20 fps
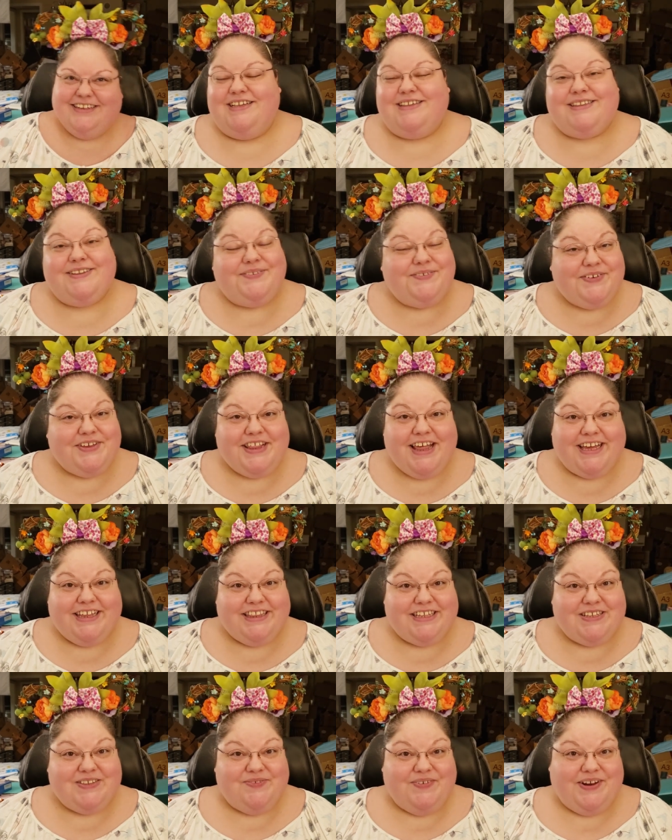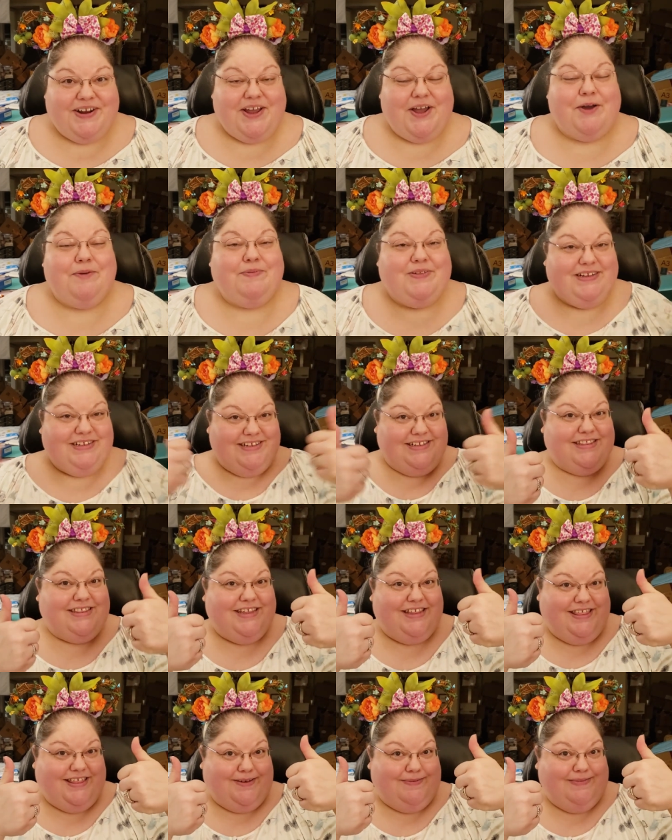So if you like this video, please hit
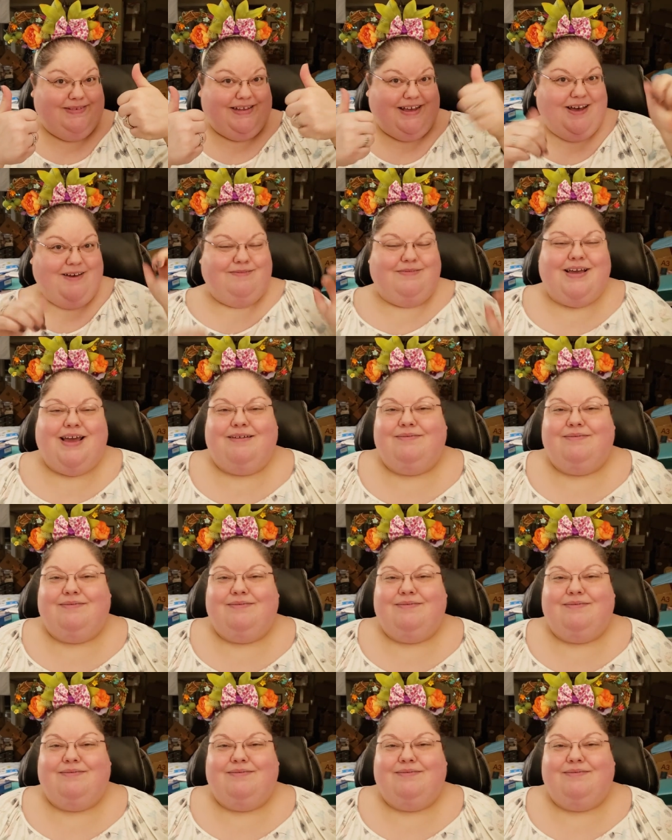the thumbs up,